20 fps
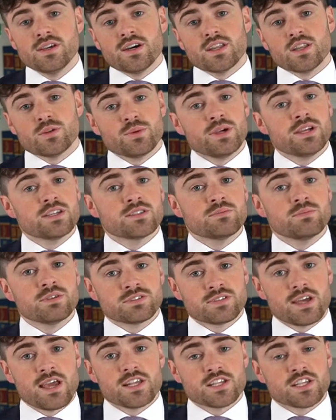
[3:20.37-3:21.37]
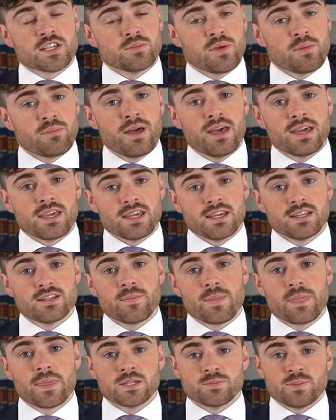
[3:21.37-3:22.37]
And the reason mistakes can be made
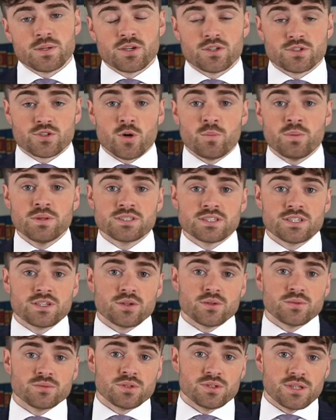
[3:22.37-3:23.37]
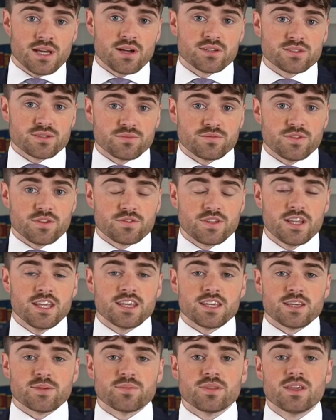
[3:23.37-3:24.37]
is because up until
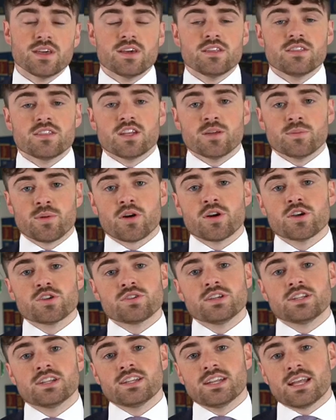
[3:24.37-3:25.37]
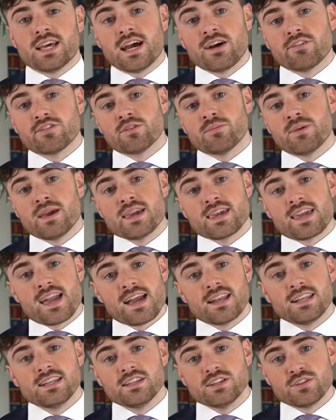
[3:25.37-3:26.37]
2015, the laboratory didn't have to make
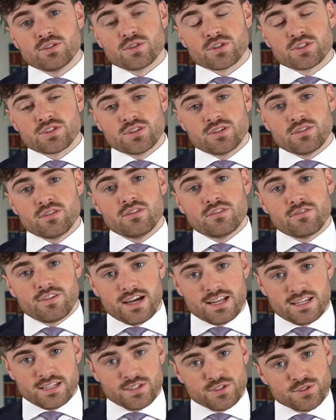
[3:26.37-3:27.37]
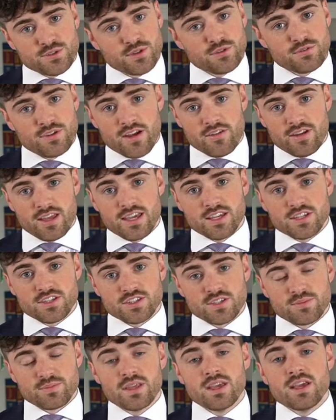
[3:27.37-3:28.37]
any deduction for analytical
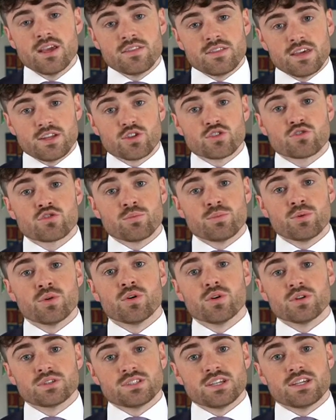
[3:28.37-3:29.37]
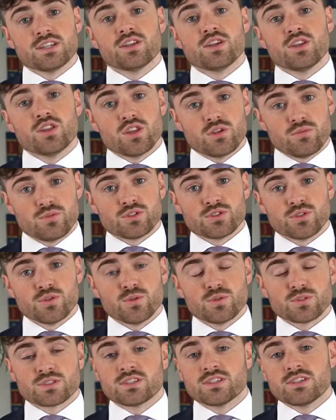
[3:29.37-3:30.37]
variation. They just reported the
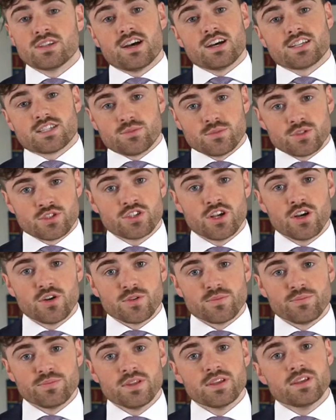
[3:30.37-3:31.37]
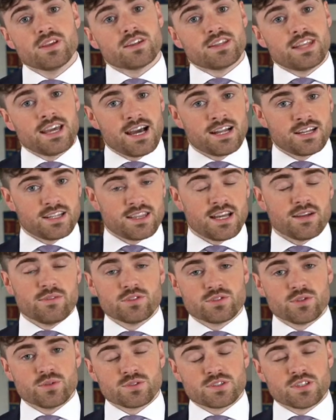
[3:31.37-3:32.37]
result as it was shown, and they handed that
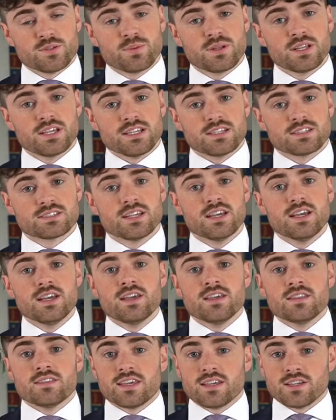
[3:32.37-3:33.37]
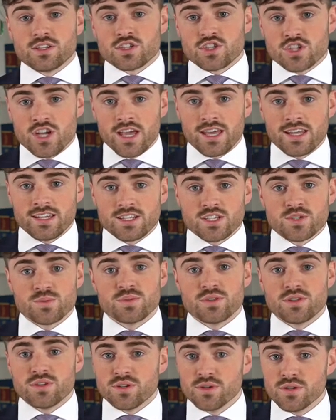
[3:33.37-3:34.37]
result to the police. Things changed
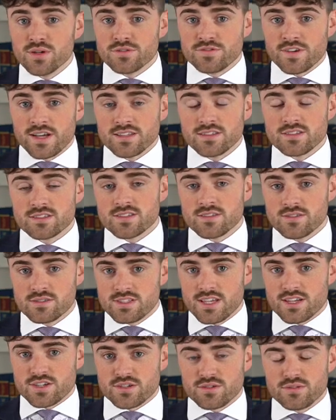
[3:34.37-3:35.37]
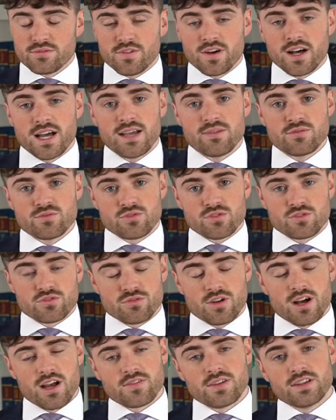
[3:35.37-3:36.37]
with the new offence, Section 5, drug
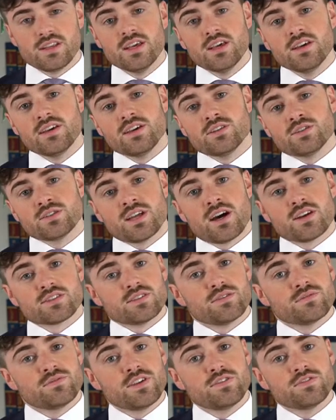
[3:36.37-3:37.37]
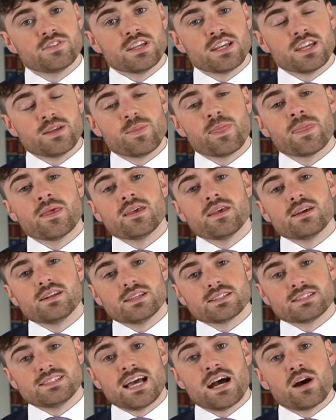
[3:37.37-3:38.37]
driving, in 2015, and
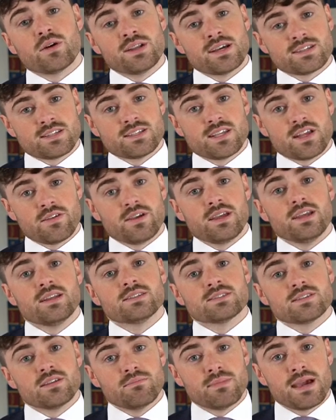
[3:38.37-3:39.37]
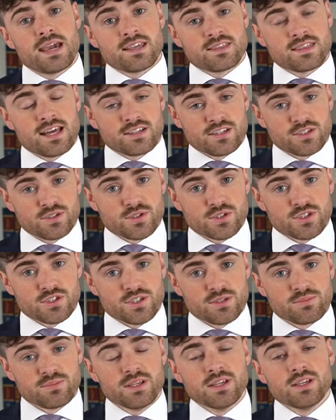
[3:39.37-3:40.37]
it's now necessary to make that
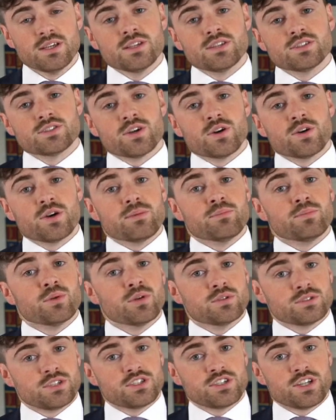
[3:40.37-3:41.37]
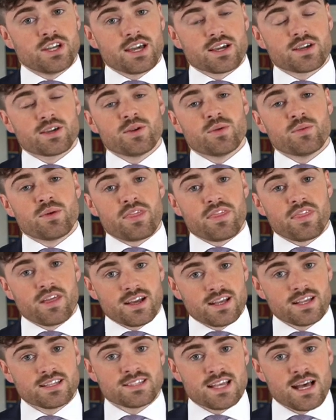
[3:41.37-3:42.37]
deduction. So important to check whether
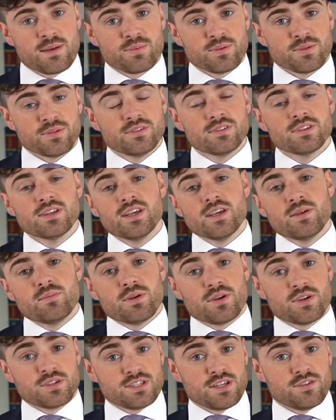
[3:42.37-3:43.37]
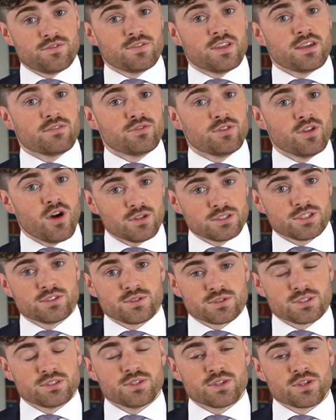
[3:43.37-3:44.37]
that has happened, because if they've not
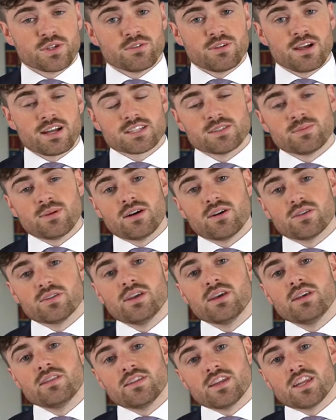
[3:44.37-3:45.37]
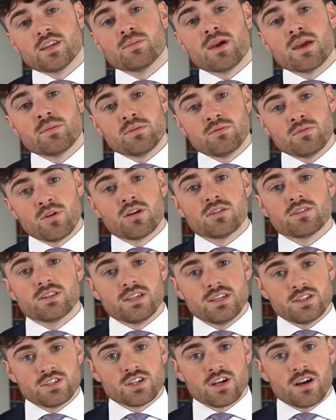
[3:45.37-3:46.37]
deducted the correct amount, then you may be
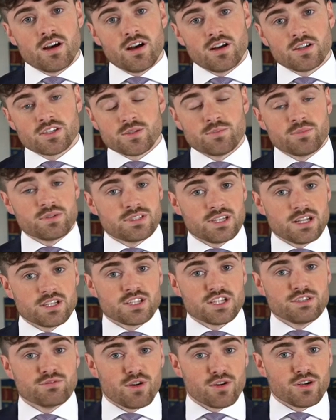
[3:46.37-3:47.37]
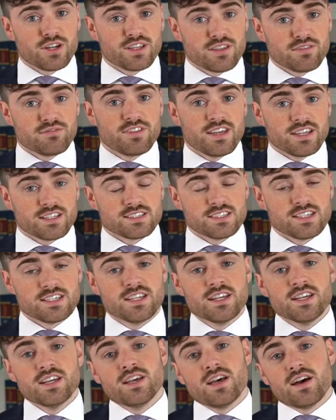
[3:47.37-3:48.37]
wrongly charged and potentially wrongly
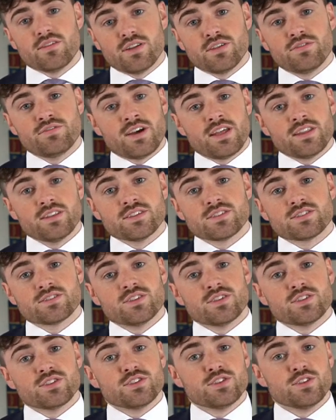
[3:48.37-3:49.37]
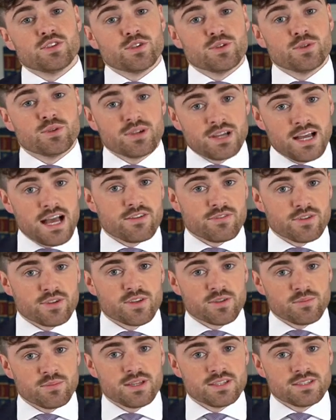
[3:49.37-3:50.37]
convicted of an offence that you haven't
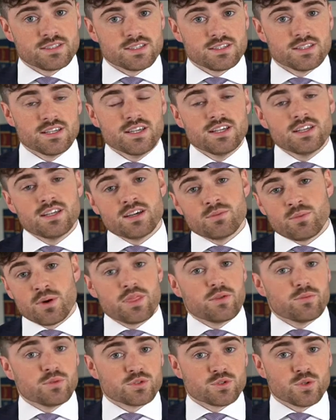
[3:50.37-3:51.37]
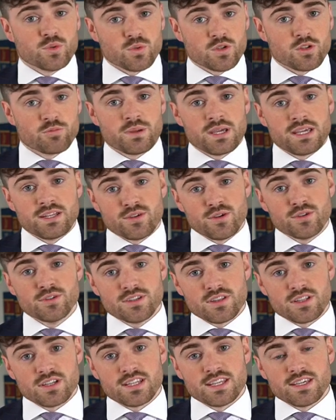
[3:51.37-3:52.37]
committed, when the result would have been
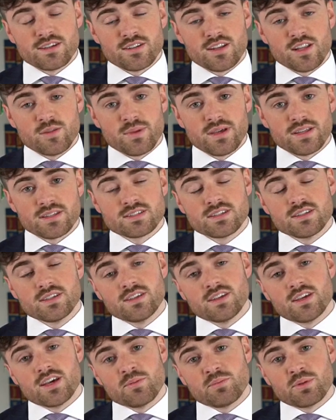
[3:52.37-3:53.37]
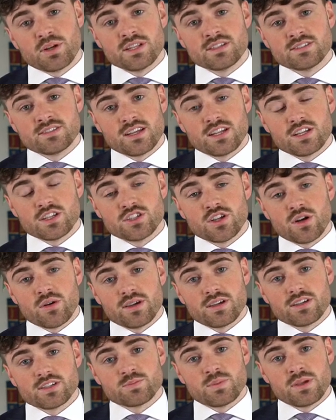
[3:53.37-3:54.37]
under the legal limit, but instead it's
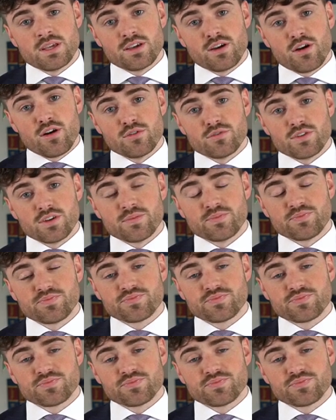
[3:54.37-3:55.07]
showing as being over.